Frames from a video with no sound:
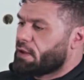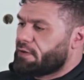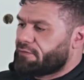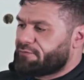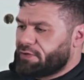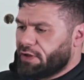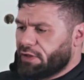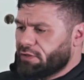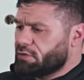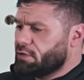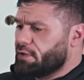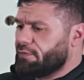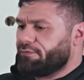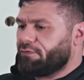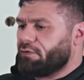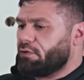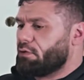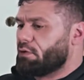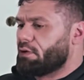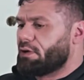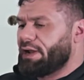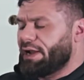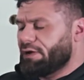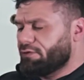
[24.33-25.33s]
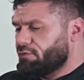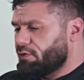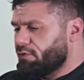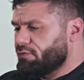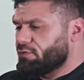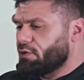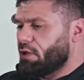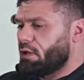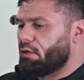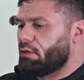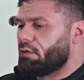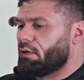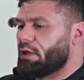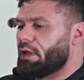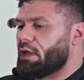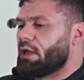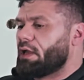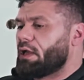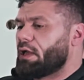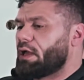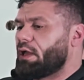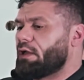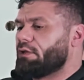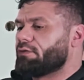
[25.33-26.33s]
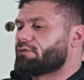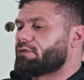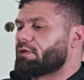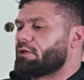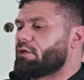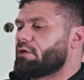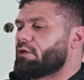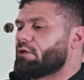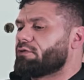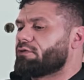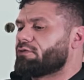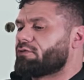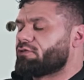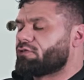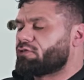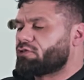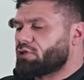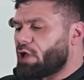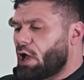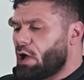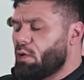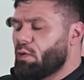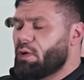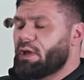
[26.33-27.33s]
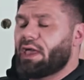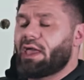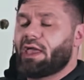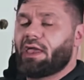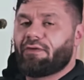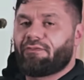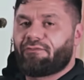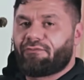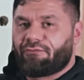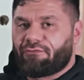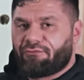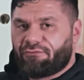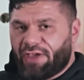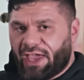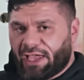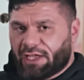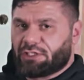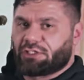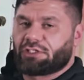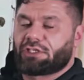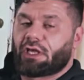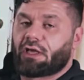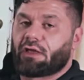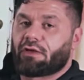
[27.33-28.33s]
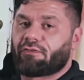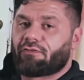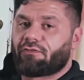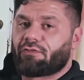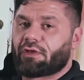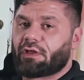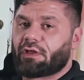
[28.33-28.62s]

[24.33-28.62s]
First of all, letrozole is so effective